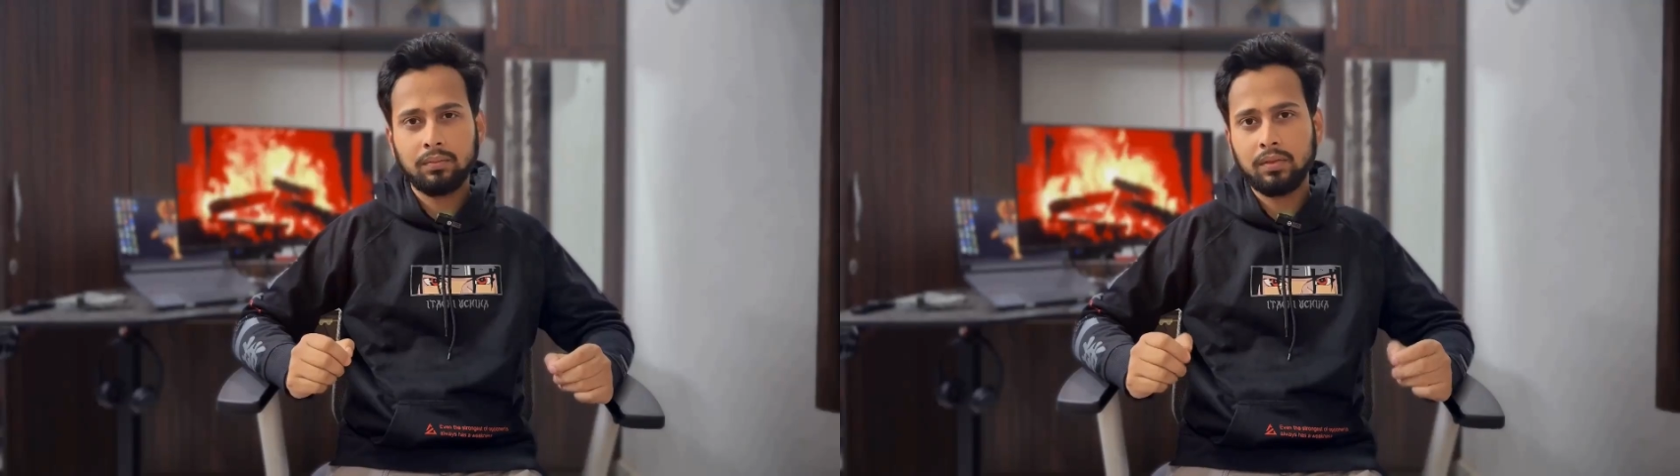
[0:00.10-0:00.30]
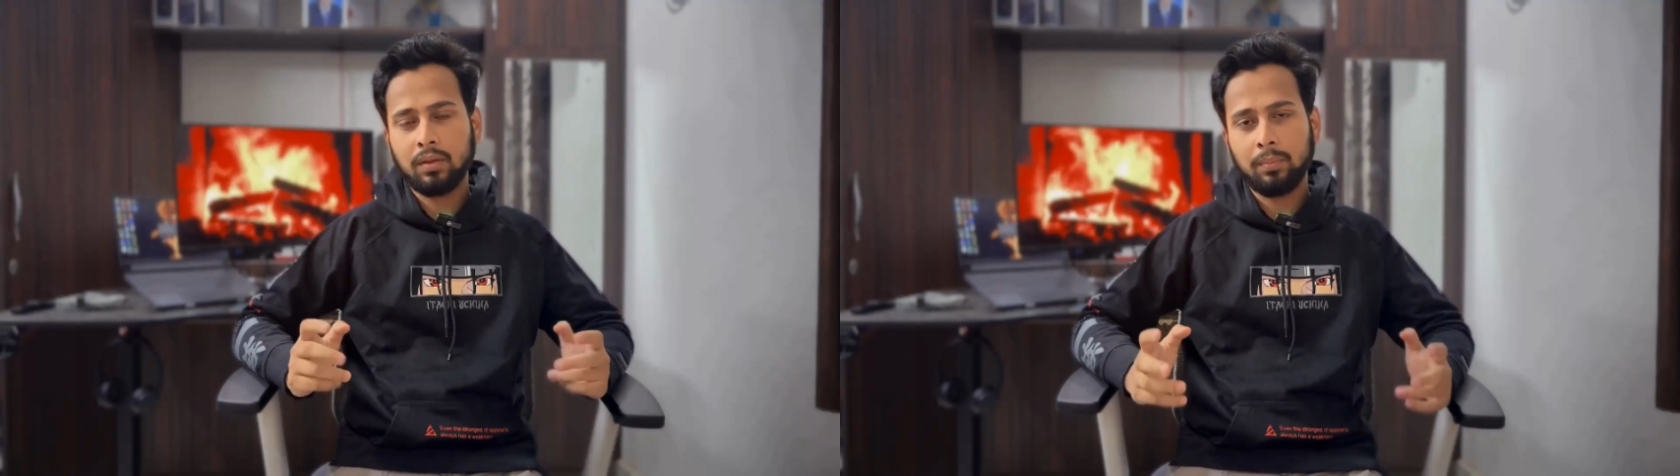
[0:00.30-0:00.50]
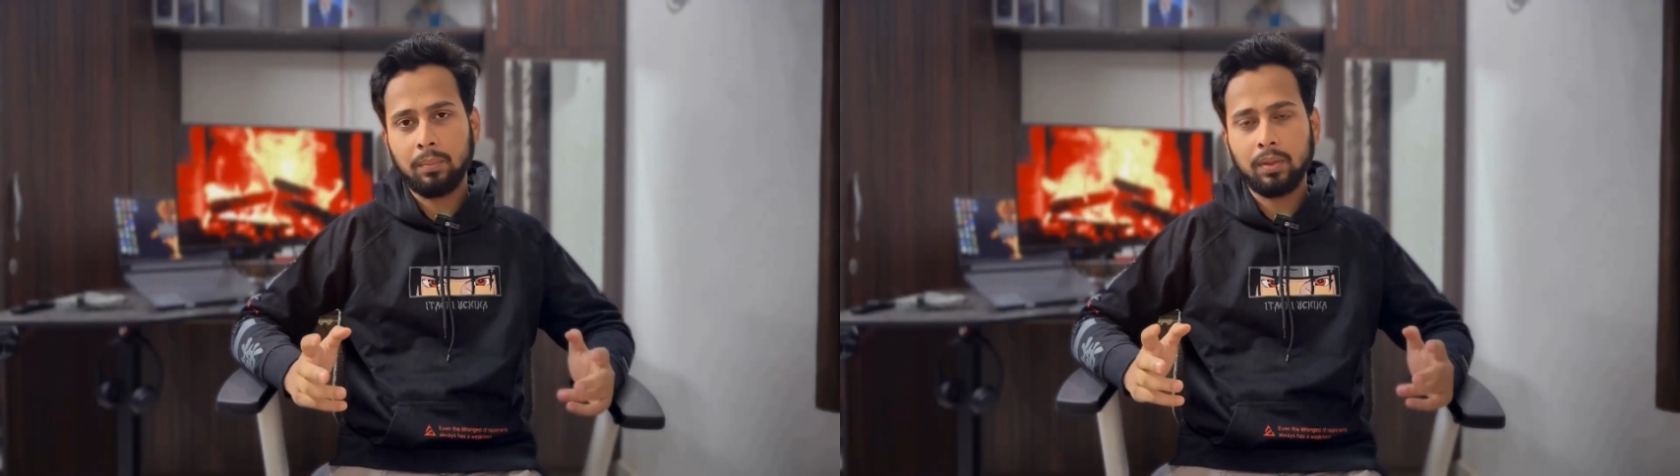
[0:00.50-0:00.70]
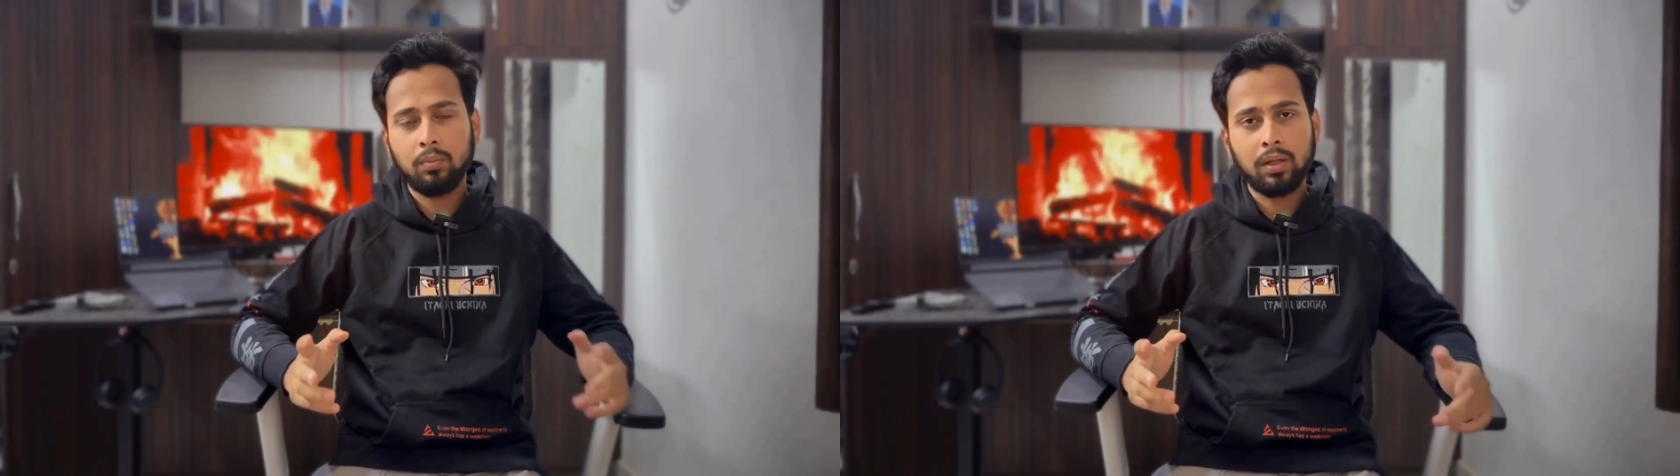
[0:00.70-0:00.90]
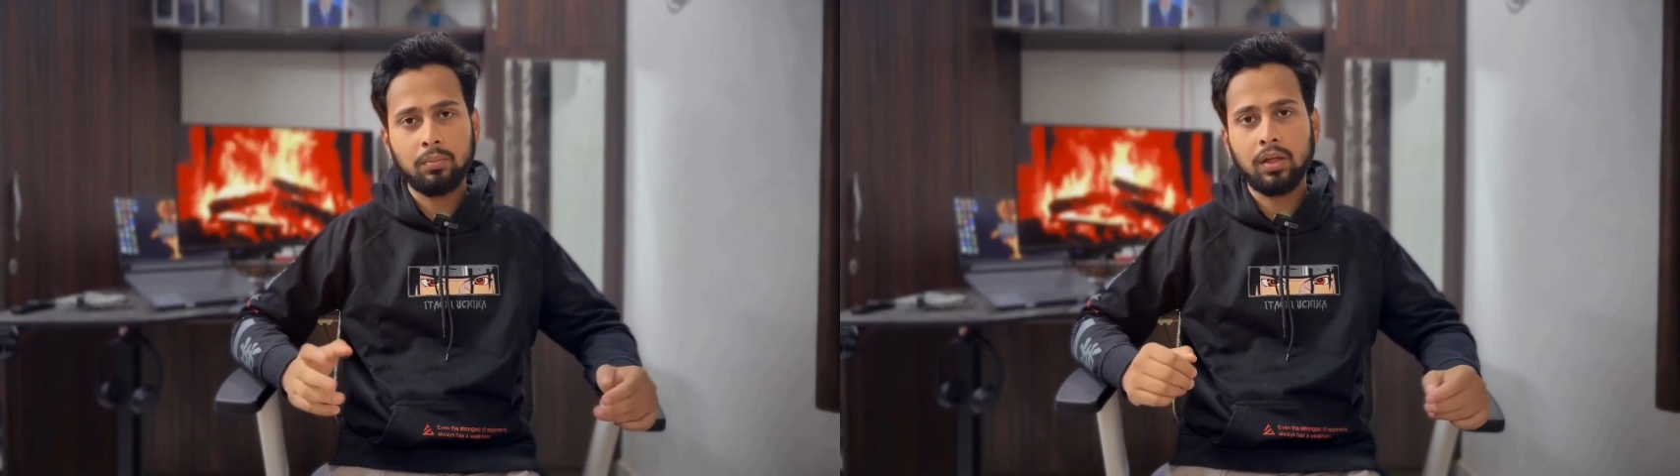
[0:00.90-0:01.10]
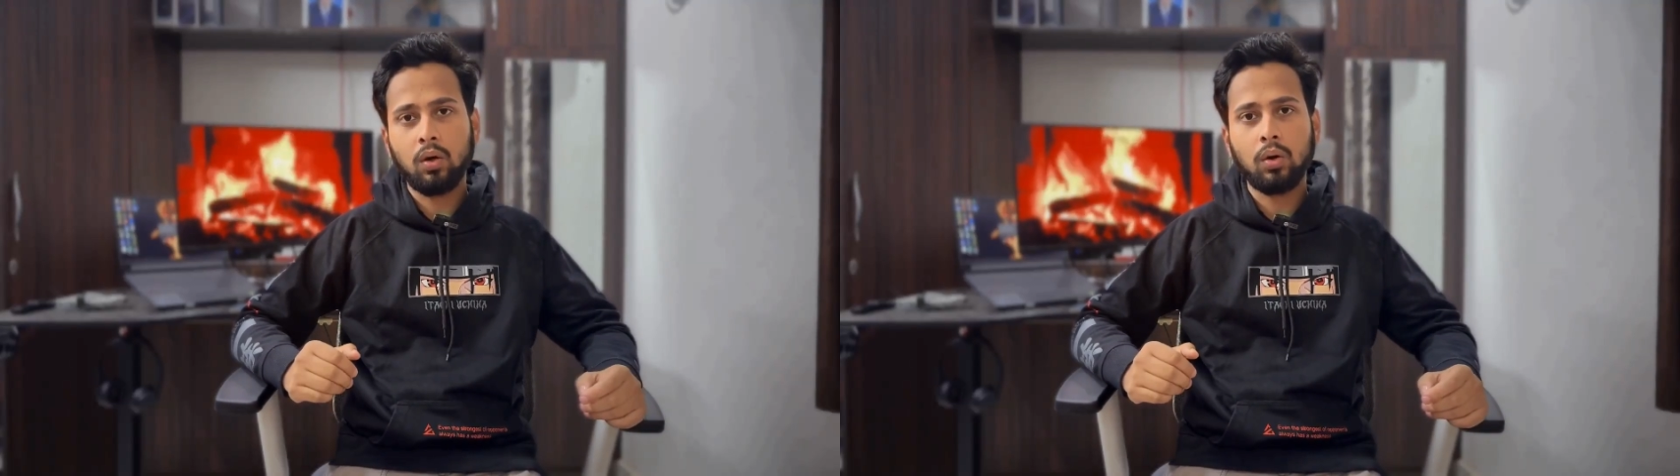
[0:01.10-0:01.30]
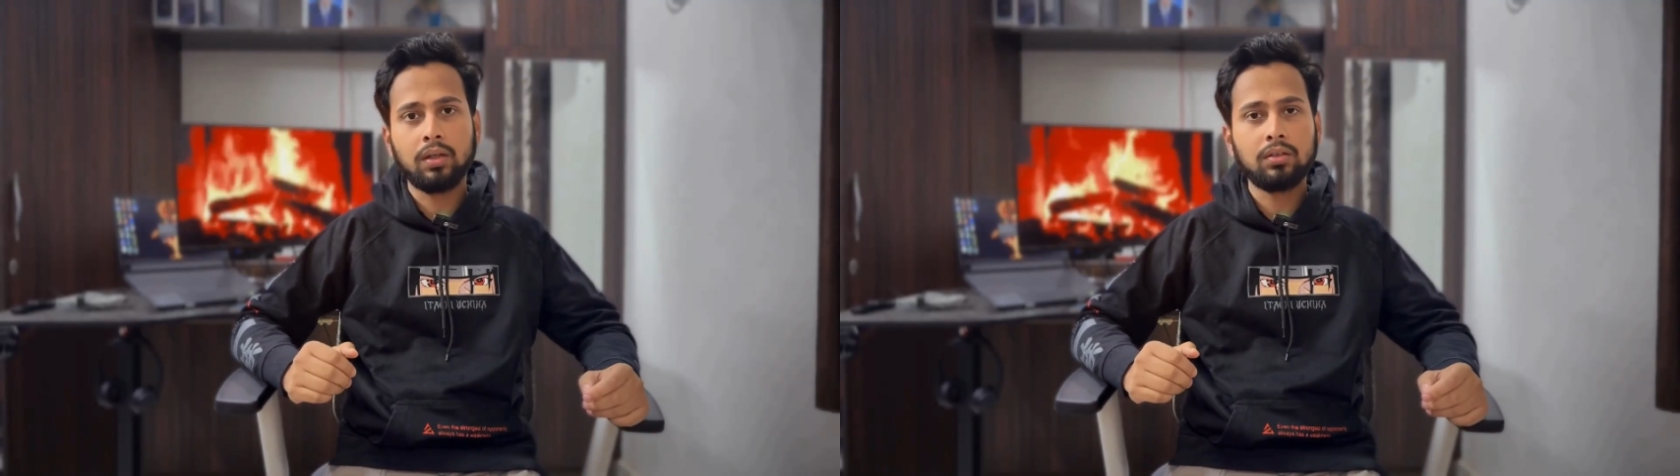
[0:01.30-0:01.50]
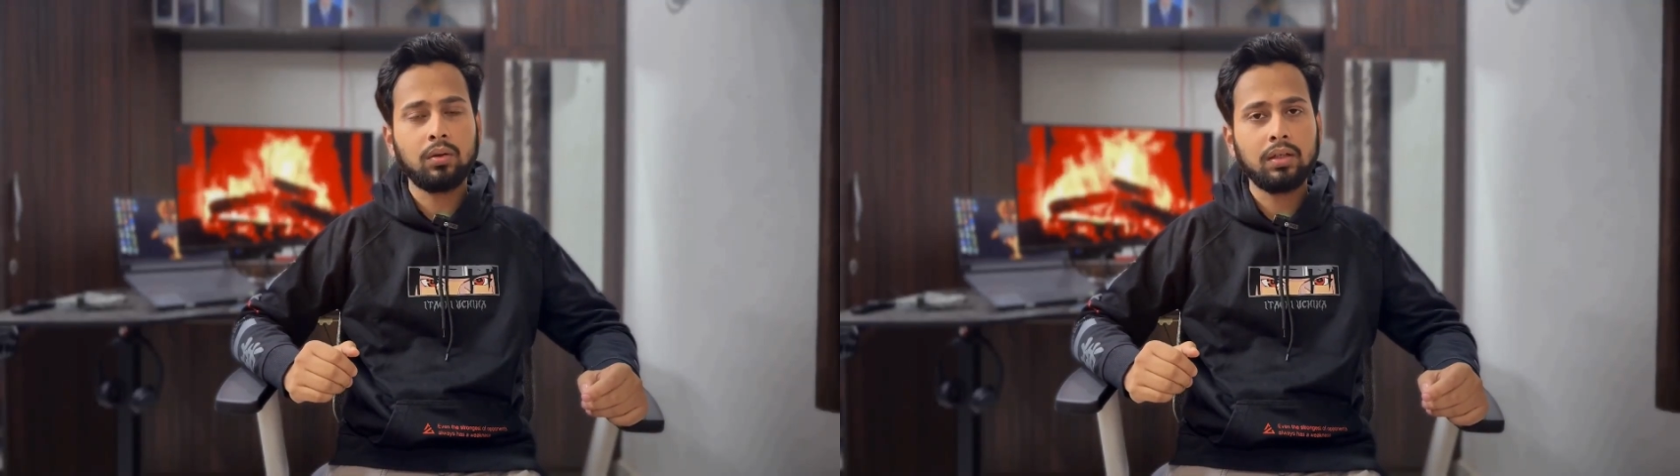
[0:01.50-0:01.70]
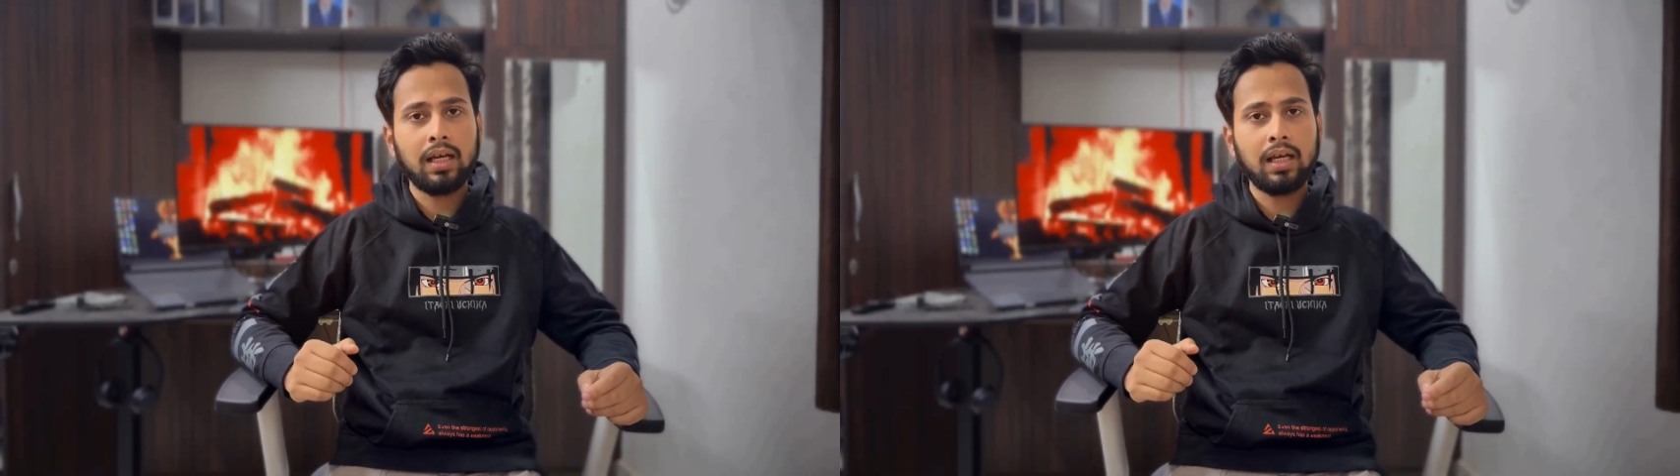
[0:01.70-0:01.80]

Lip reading: Remember when we all thought